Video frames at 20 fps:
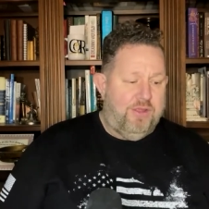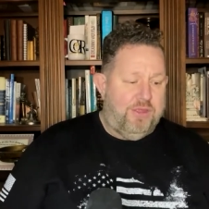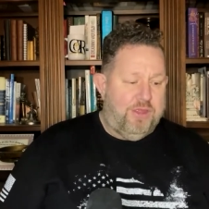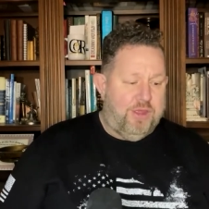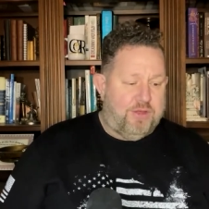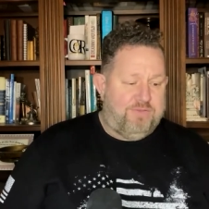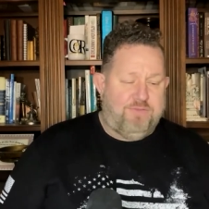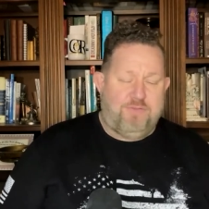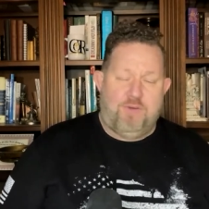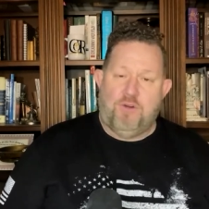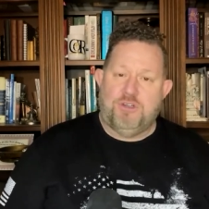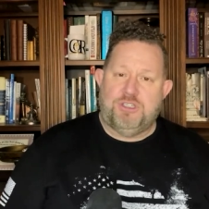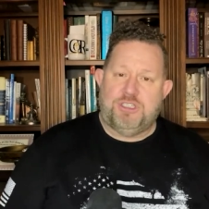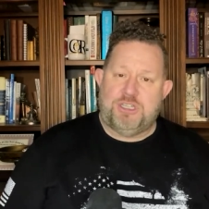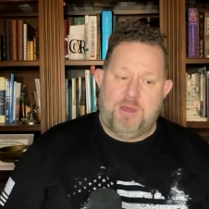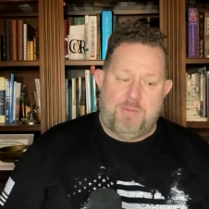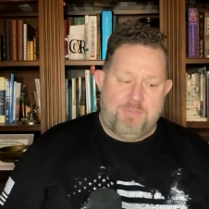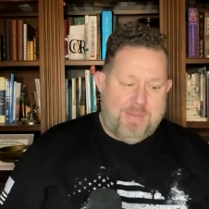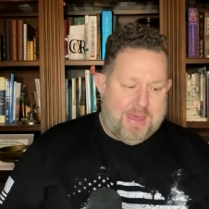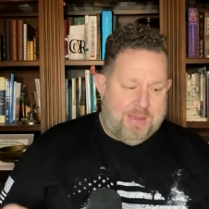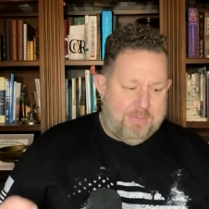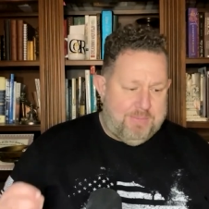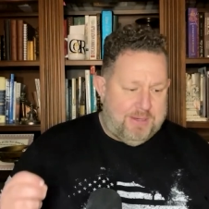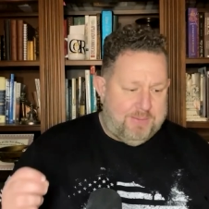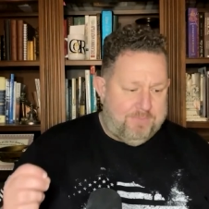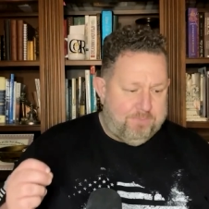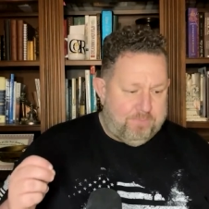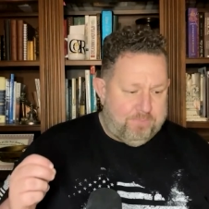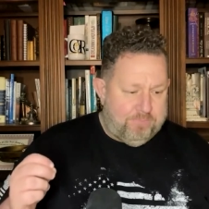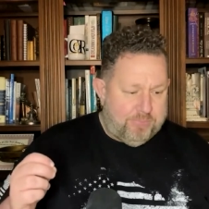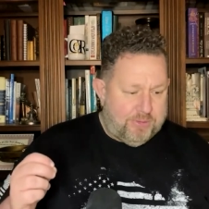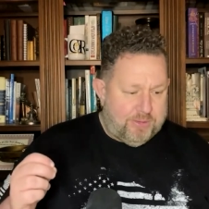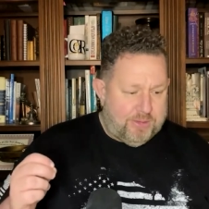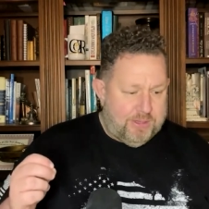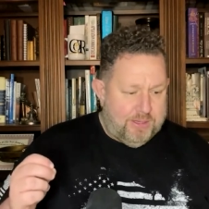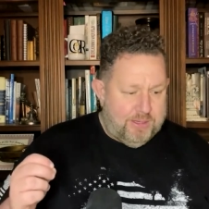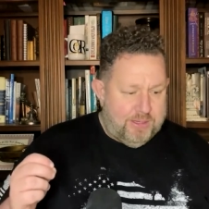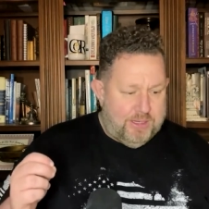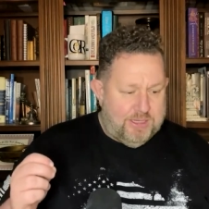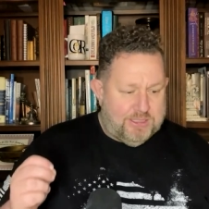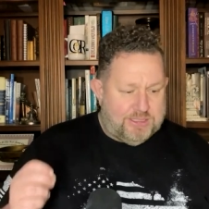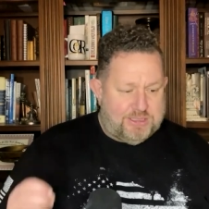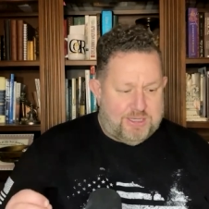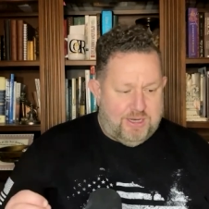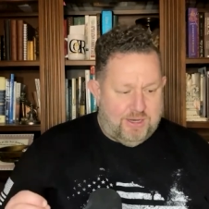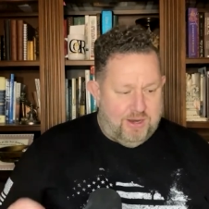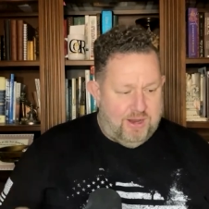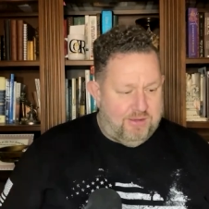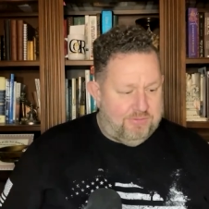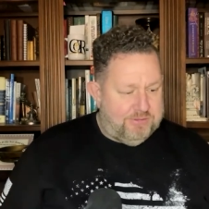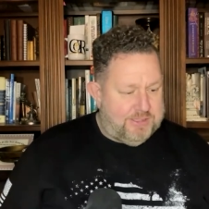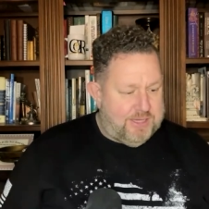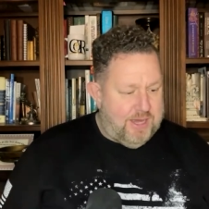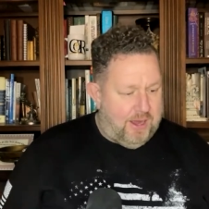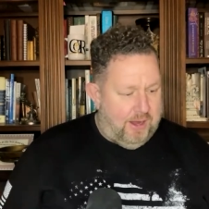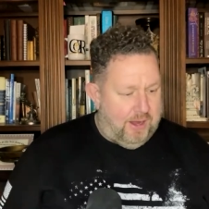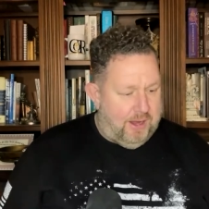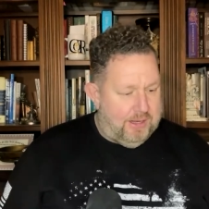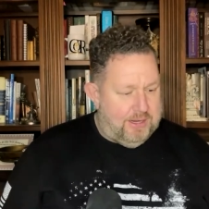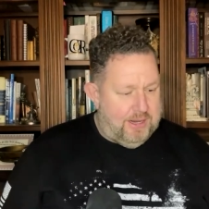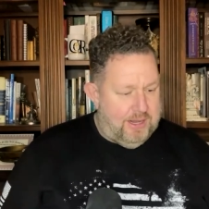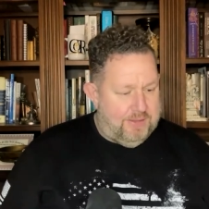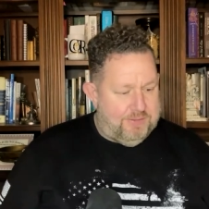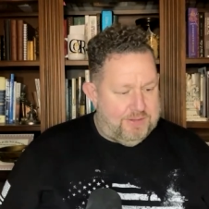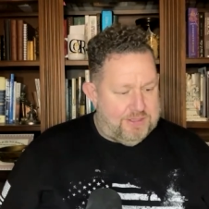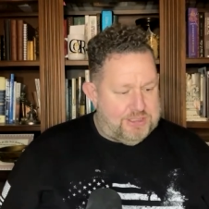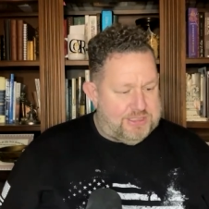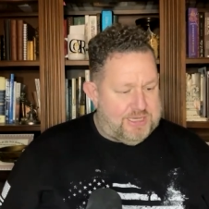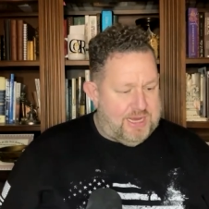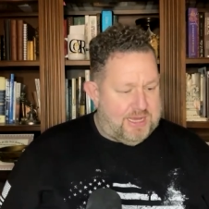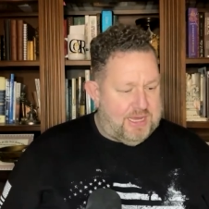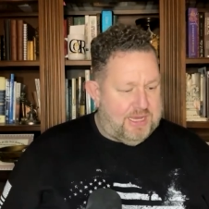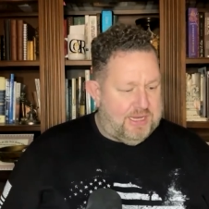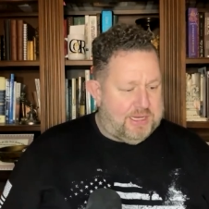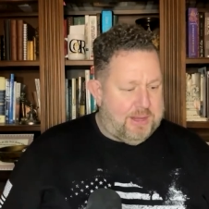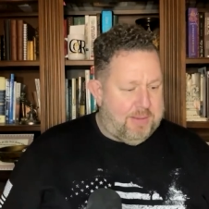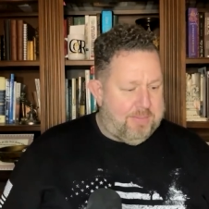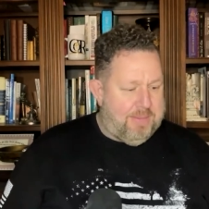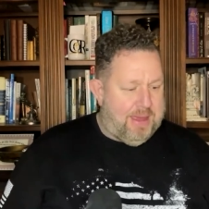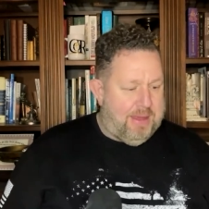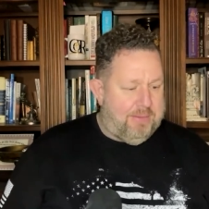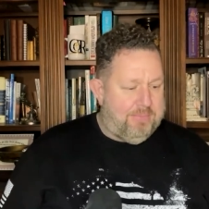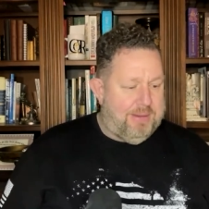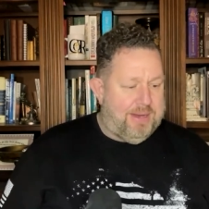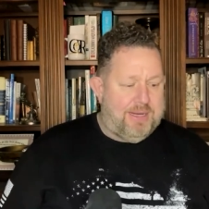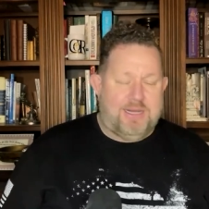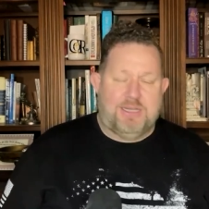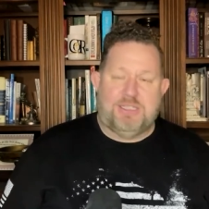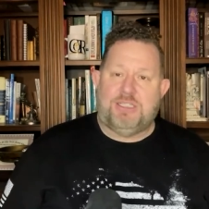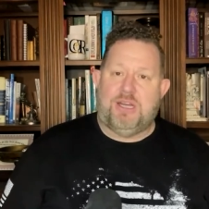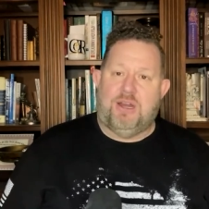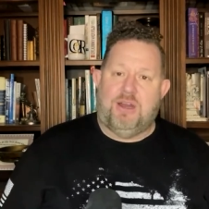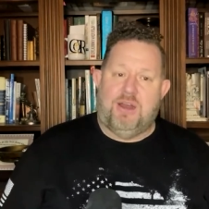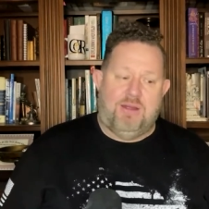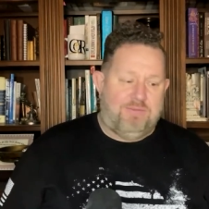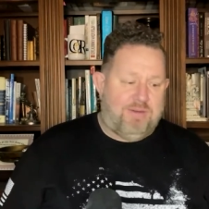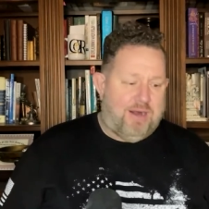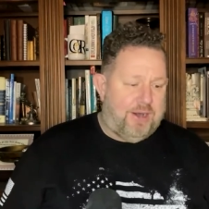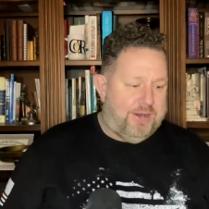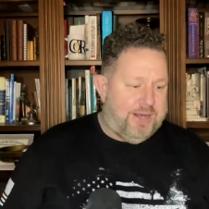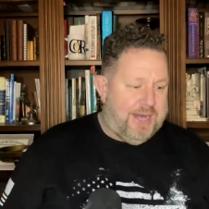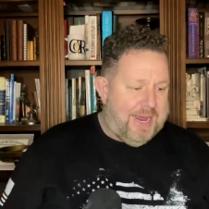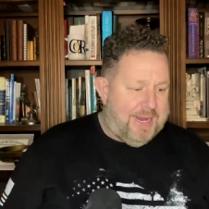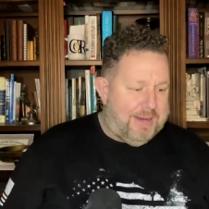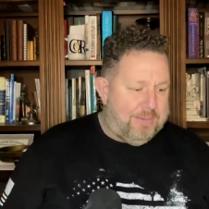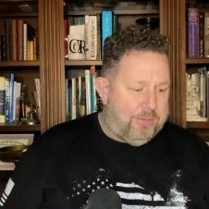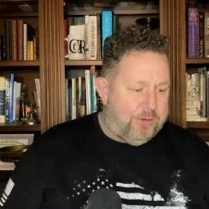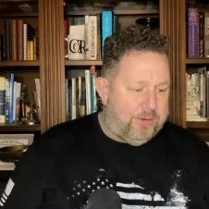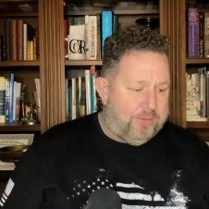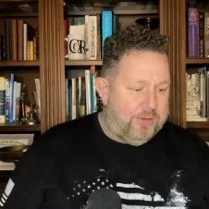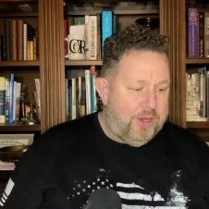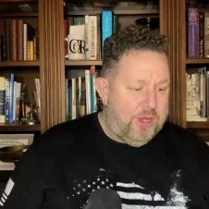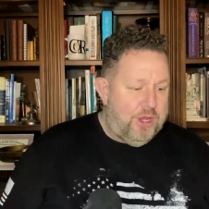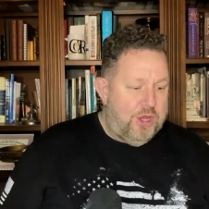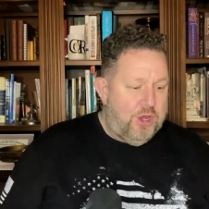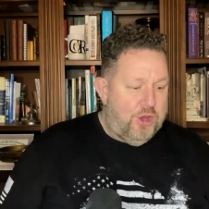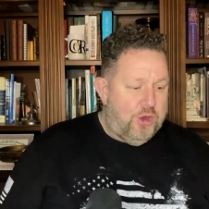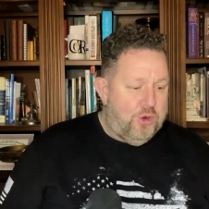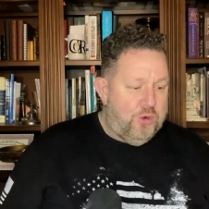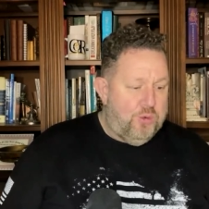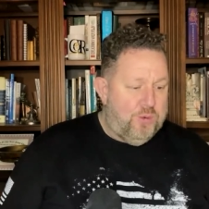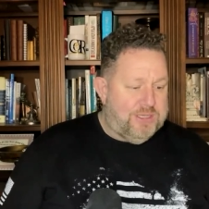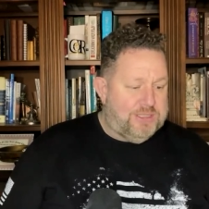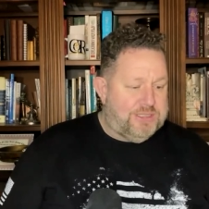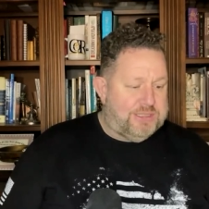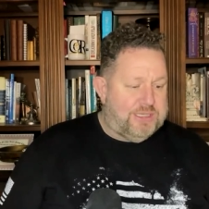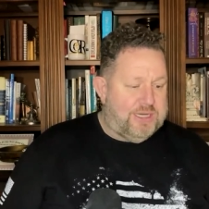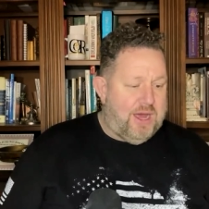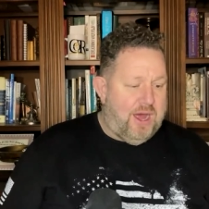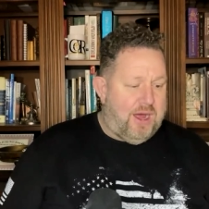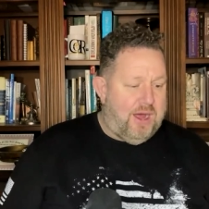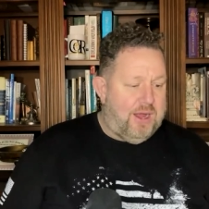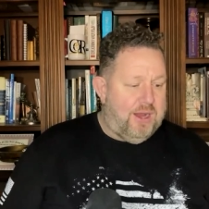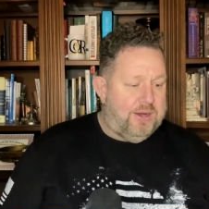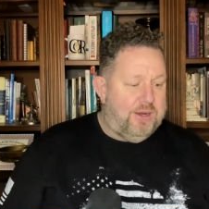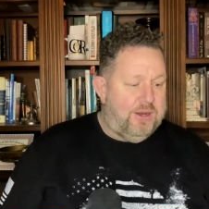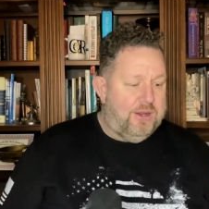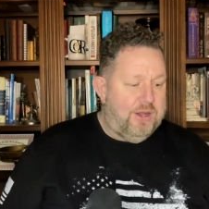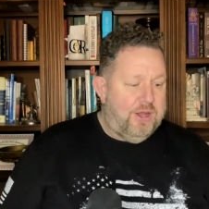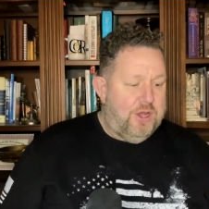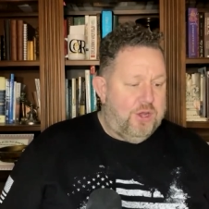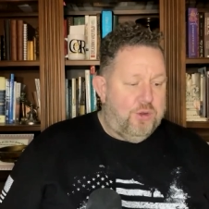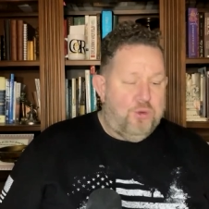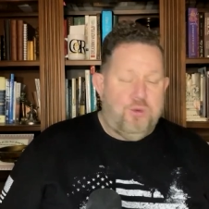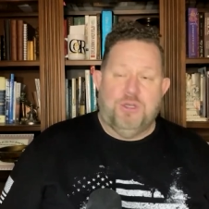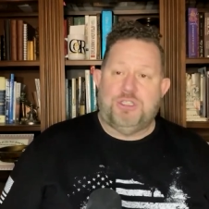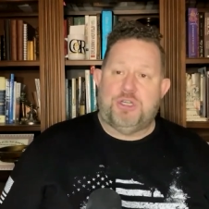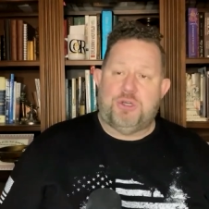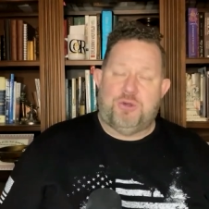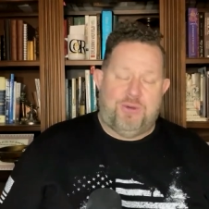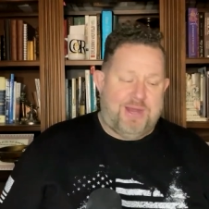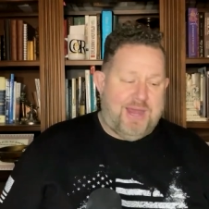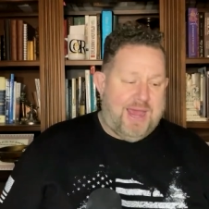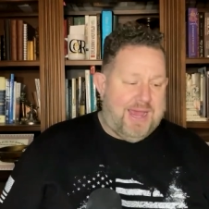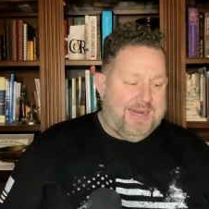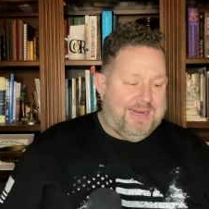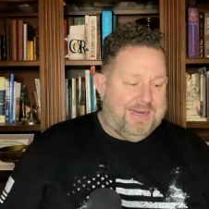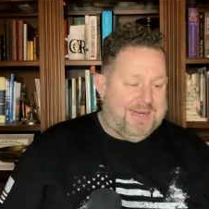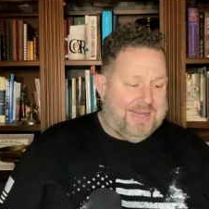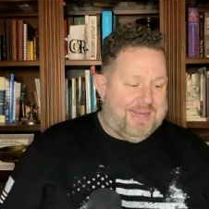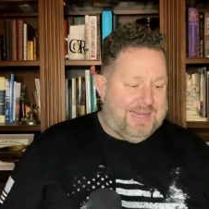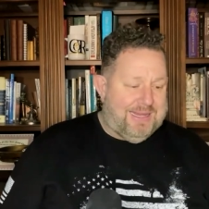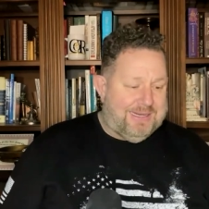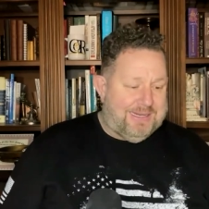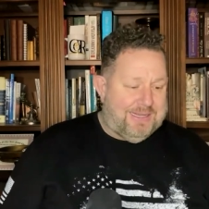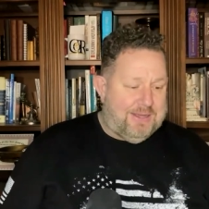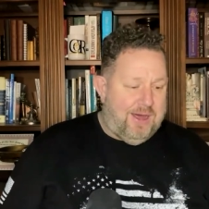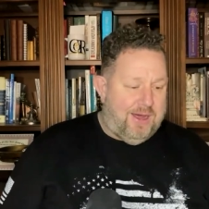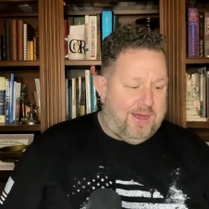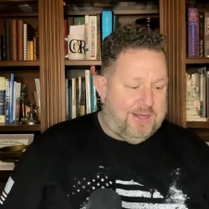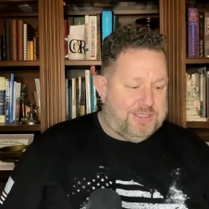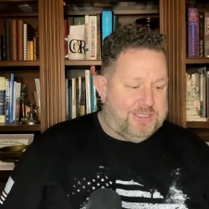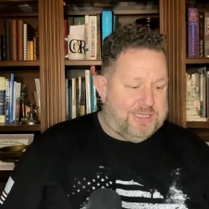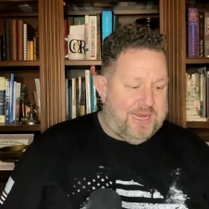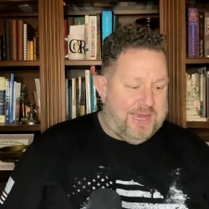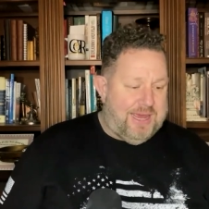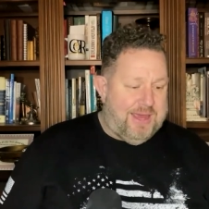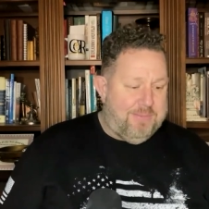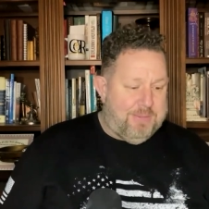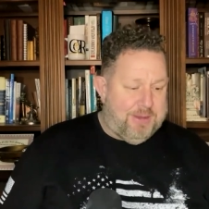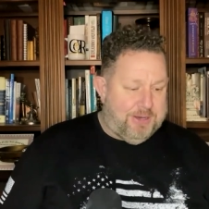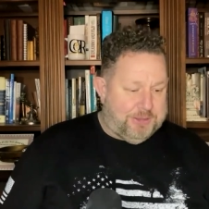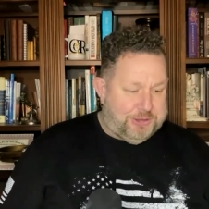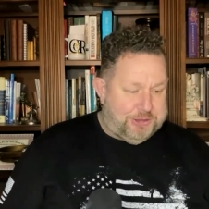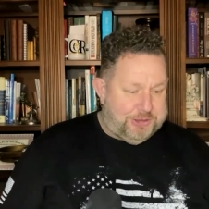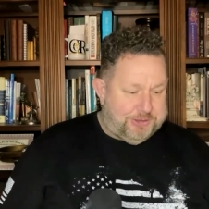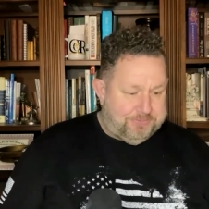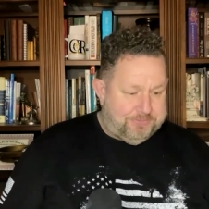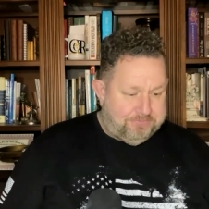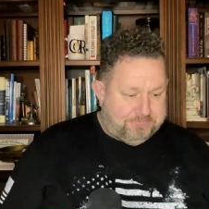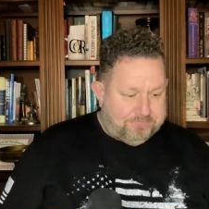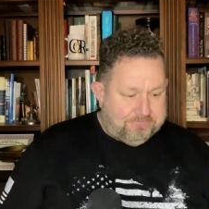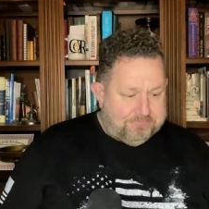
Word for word: The first commandment is to love God, and the second commandment is to love our neighbor, who is God, who is created in God's image,